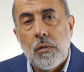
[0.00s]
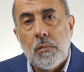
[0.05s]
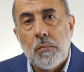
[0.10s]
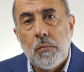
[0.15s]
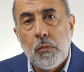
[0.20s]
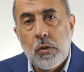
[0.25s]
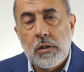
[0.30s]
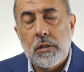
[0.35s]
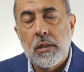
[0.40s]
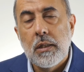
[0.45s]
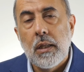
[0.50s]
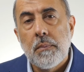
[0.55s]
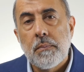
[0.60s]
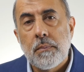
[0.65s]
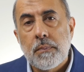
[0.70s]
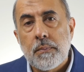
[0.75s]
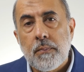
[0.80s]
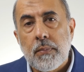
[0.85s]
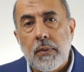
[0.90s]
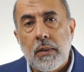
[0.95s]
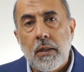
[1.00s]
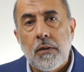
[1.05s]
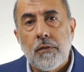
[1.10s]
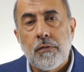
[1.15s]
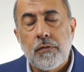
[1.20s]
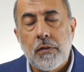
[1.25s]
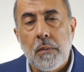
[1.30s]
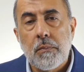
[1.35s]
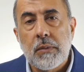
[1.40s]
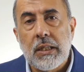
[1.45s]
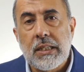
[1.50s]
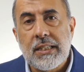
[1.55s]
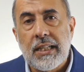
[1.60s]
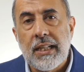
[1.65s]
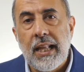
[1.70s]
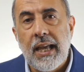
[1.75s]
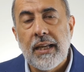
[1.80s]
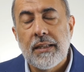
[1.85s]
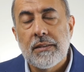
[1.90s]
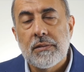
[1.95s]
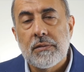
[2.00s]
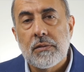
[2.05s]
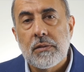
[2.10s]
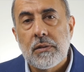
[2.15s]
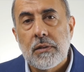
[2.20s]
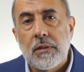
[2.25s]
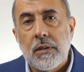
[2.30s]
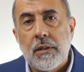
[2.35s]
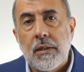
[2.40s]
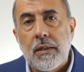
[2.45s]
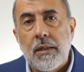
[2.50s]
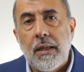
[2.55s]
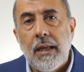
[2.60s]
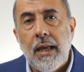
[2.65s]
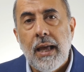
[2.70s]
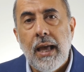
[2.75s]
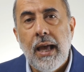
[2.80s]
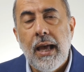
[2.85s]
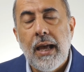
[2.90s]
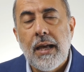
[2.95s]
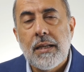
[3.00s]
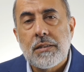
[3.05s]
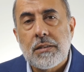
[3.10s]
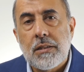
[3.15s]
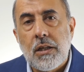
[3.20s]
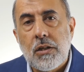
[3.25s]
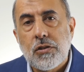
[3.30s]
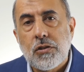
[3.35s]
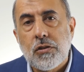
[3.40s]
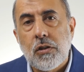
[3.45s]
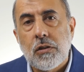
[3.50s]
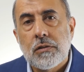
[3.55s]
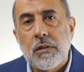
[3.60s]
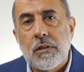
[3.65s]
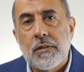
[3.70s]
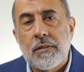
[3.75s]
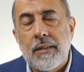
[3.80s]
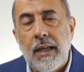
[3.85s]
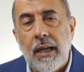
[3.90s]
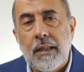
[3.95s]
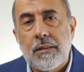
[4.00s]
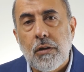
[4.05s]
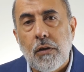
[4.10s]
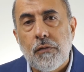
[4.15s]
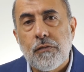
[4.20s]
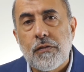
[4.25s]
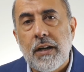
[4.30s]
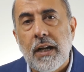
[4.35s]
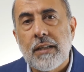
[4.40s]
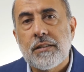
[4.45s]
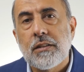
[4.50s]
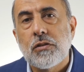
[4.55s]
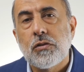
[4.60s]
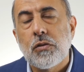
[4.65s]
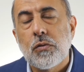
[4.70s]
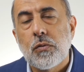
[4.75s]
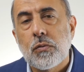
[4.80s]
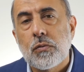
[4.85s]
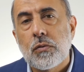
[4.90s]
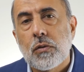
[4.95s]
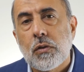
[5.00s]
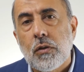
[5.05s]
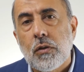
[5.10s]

Muslim from this land has a certain debt of gratitude